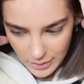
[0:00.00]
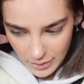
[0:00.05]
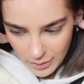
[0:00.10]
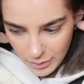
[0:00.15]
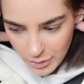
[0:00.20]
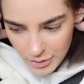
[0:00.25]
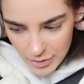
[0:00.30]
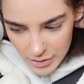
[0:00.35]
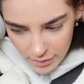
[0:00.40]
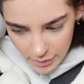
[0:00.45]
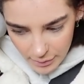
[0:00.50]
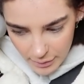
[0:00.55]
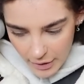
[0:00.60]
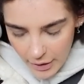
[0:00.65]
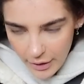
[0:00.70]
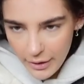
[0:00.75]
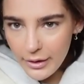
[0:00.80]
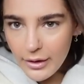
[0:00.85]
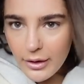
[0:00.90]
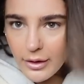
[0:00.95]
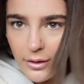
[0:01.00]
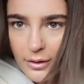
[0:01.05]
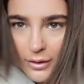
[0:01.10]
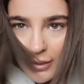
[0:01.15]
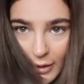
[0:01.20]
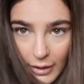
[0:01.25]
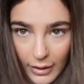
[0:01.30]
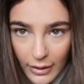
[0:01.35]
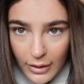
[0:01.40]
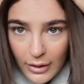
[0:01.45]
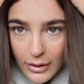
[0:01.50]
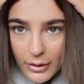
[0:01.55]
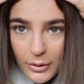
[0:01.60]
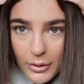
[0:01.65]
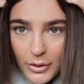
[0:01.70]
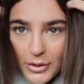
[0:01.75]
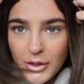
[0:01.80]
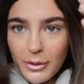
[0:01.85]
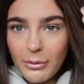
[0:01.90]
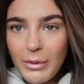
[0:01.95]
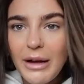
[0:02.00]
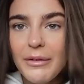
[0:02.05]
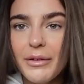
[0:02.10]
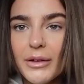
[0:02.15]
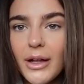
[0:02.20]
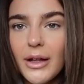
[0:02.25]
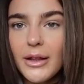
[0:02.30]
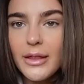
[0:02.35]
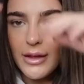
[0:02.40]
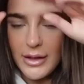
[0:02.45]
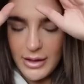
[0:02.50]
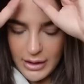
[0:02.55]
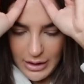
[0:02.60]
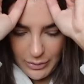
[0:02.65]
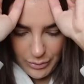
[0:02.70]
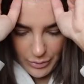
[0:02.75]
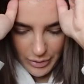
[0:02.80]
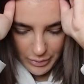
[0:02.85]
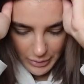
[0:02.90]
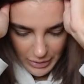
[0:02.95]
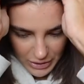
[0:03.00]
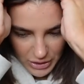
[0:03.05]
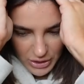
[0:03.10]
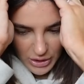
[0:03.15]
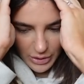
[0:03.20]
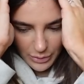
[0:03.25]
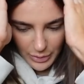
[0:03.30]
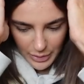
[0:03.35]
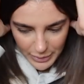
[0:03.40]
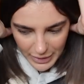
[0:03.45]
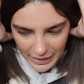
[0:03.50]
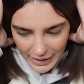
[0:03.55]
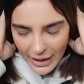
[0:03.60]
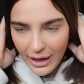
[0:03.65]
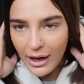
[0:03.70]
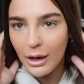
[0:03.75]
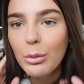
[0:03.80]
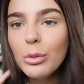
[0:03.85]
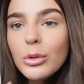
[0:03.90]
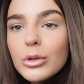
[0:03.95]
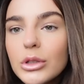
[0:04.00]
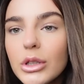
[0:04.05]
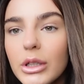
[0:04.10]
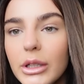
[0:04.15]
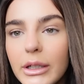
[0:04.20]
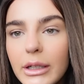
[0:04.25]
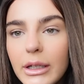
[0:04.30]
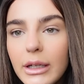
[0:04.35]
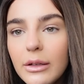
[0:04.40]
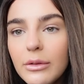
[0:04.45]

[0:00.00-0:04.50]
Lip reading: Also, I'm going. Also, I'm having that thing again. Mama, should I wear my cap or should I leave